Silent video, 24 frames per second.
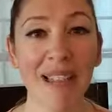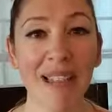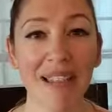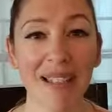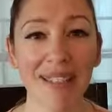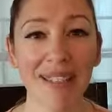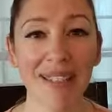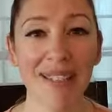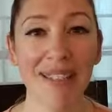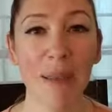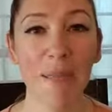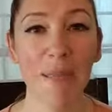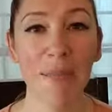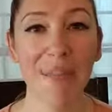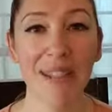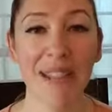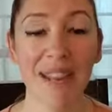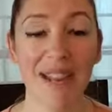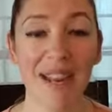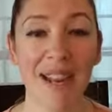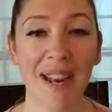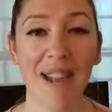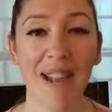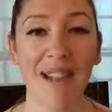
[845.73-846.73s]

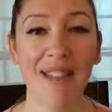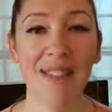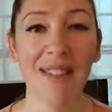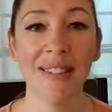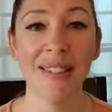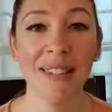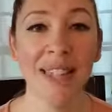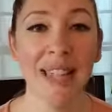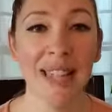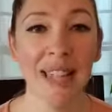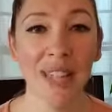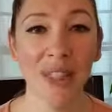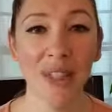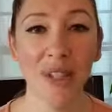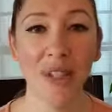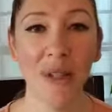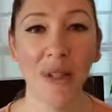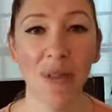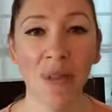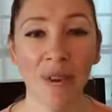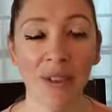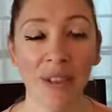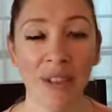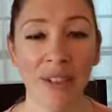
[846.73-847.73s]
accepted and I seek the
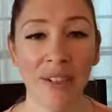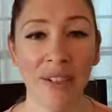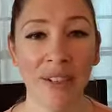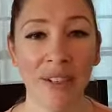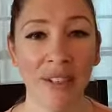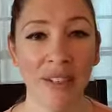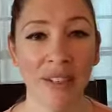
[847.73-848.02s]
Lord